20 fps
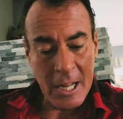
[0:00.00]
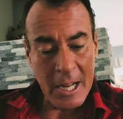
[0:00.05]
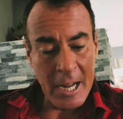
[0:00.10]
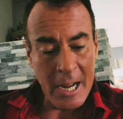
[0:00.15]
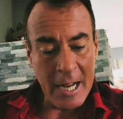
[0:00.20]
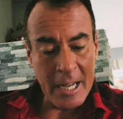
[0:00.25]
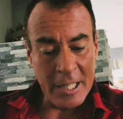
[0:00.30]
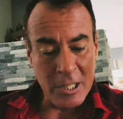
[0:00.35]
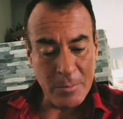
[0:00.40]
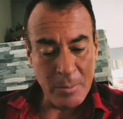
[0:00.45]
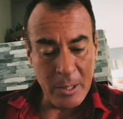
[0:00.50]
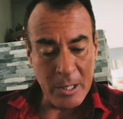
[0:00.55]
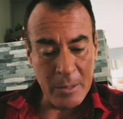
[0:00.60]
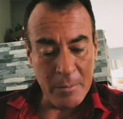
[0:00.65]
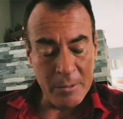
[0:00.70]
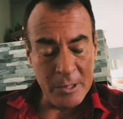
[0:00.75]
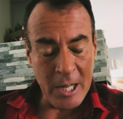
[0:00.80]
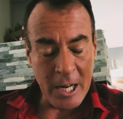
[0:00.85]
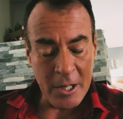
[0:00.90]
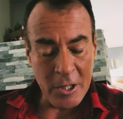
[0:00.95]
and explain them
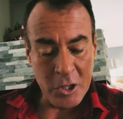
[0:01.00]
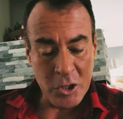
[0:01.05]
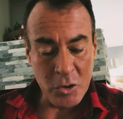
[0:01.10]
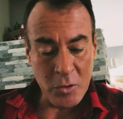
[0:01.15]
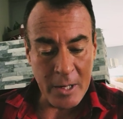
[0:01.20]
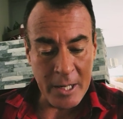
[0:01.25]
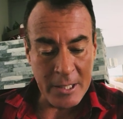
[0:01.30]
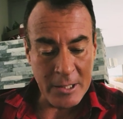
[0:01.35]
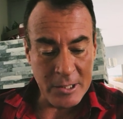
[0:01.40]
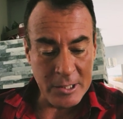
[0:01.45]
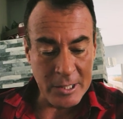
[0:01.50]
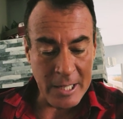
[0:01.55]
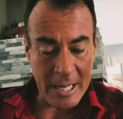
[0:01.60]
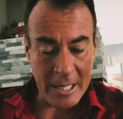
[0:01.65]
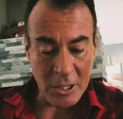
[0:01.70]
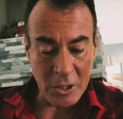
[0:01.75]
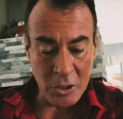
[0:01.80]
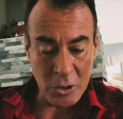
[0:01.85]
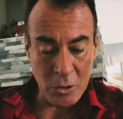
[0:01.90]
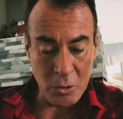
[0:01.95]
dire straits
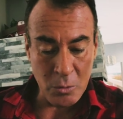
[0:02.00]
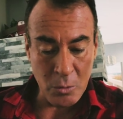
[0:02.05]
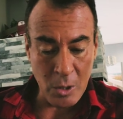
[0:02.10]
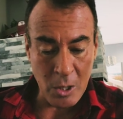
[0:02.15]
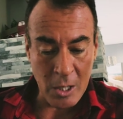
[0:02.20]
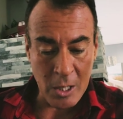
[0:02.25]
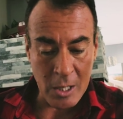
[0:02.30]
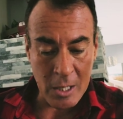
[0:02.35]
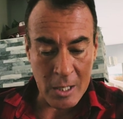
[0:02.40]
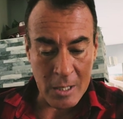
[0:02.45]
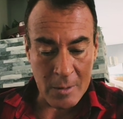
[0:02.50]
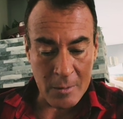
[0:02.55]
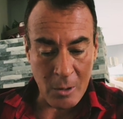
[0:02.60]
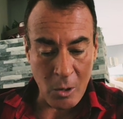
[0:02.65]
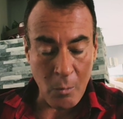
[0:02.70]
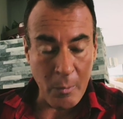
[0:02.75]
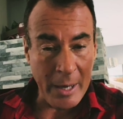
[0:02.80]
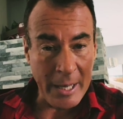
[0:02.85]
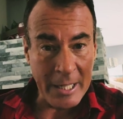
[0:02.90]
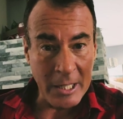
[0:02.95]
that you are
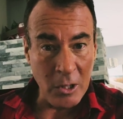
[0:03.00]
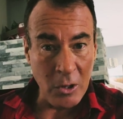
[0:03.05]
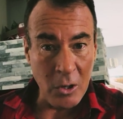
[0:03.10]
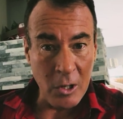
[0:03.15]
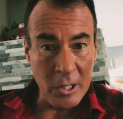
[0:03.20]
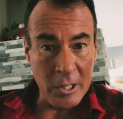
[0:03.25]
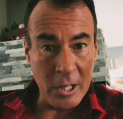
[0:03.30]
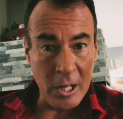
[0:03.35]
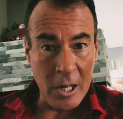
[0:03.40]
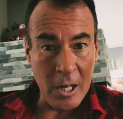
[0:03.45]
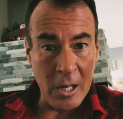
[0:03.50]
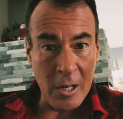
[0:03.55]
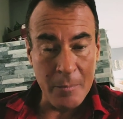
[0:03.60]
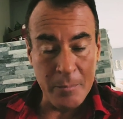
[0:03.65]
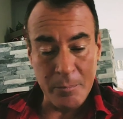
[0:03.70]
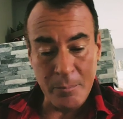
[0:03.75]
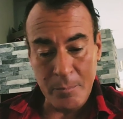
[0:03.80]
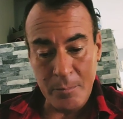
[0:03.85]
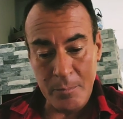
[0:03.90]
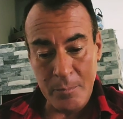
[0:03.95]
waiting
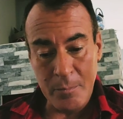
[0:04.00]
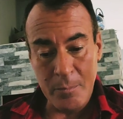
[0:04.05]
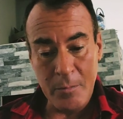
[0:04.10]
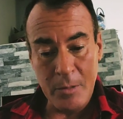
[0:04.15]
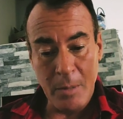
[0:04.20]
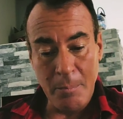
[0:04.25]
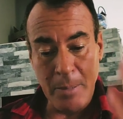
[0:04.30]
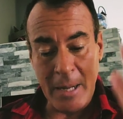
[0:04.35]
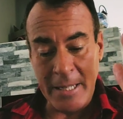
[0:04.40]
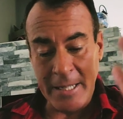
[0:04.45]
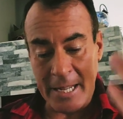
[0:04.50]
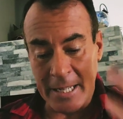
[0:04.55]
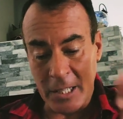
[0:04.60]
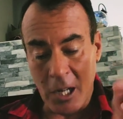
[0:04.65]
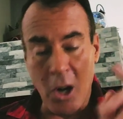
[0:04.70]
on payday.